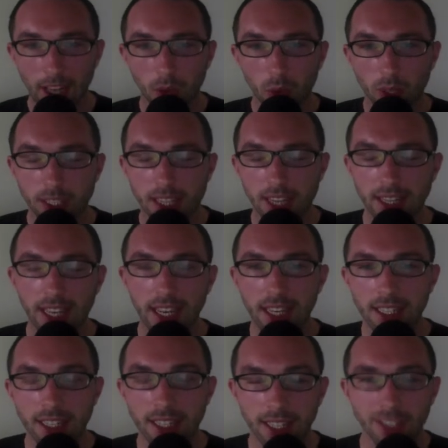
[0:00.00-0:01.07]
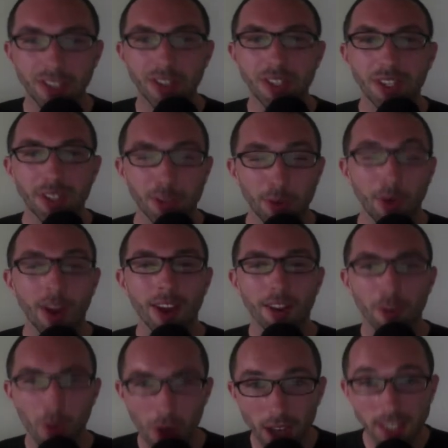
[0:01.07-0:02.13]
was that they continued to do
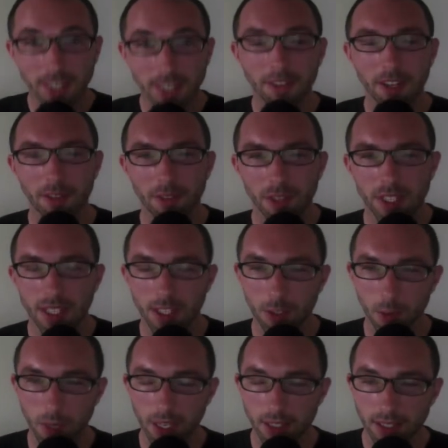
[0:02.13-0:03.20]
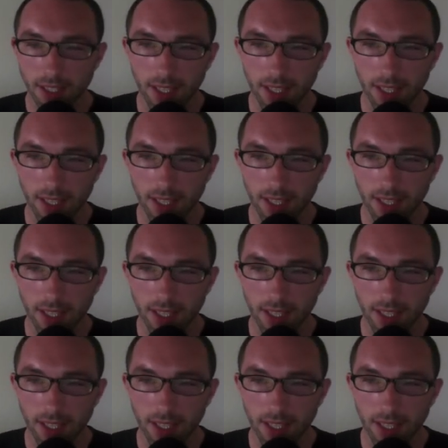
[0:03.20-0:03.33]
CrossFit for six weeks,